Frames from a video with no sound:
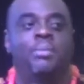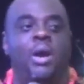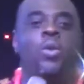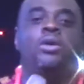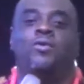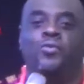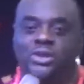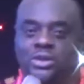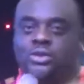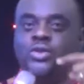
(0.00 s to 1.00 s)
but word of
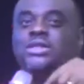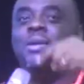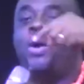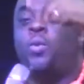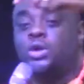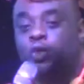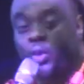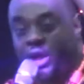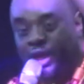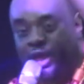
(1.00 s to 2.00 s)
wisdom talks about what
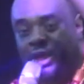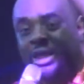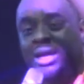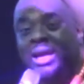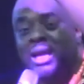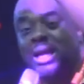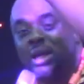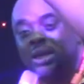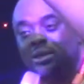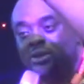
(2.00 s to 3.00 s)
we
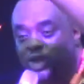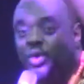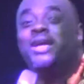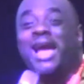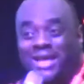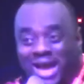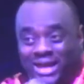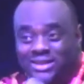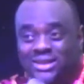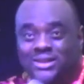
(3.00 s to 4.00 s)
did. You get
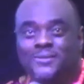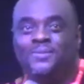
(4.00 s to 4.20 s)
that?